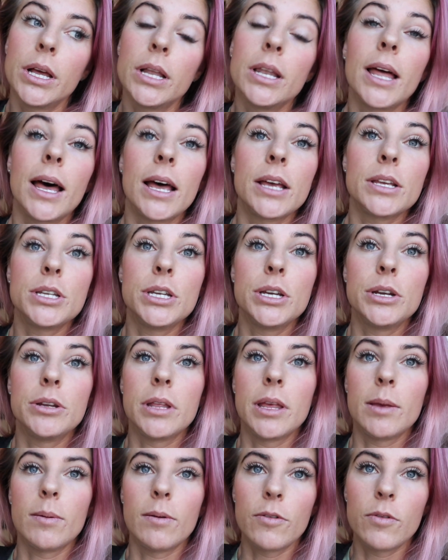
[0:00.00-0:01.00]
last year
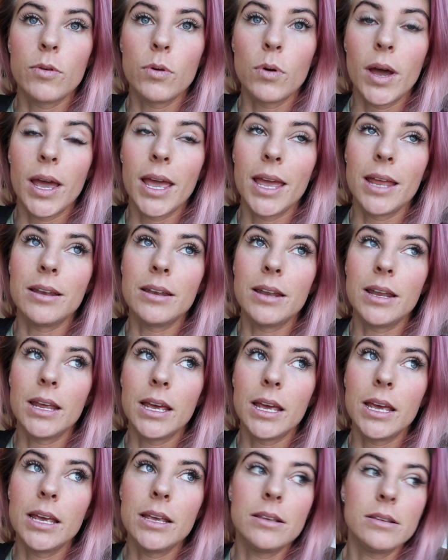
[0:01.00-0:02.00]
and the year before, and
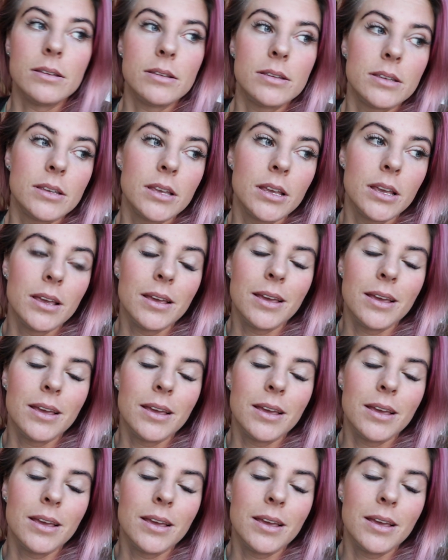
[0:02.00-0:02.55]
it is